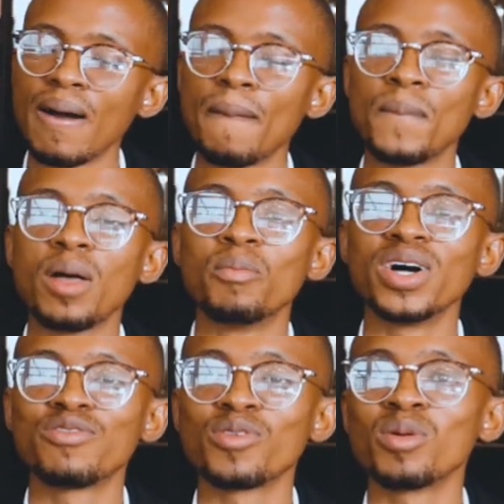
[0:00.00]
Um,
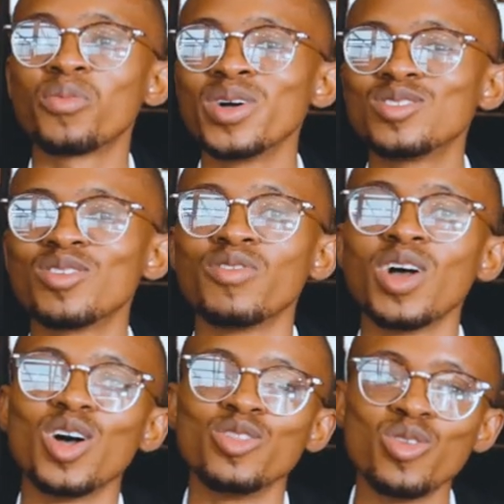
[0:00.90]
but for the point of
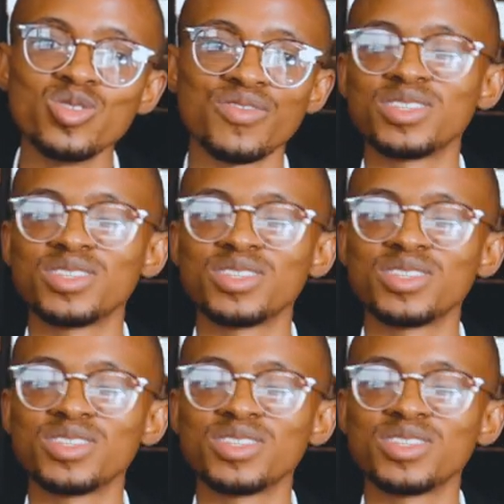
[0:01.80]
those